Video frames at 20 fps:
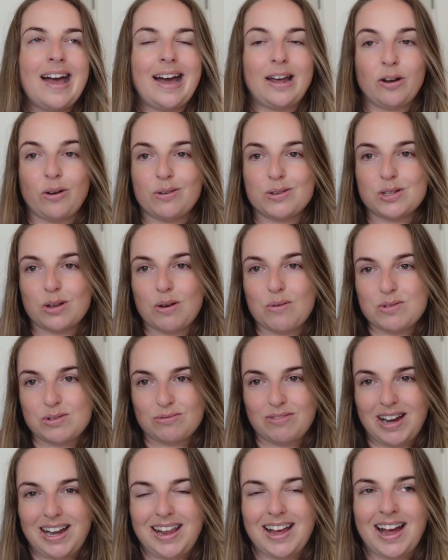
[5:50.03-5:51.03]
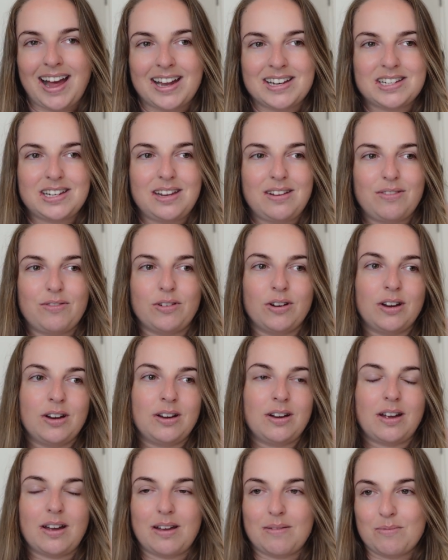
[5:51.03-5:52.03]
And also it was really handy
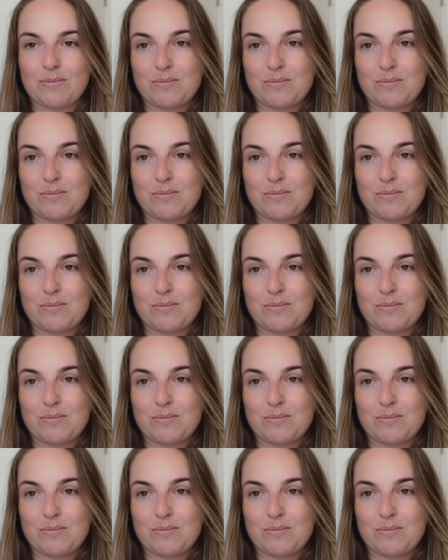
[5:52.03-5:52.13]
for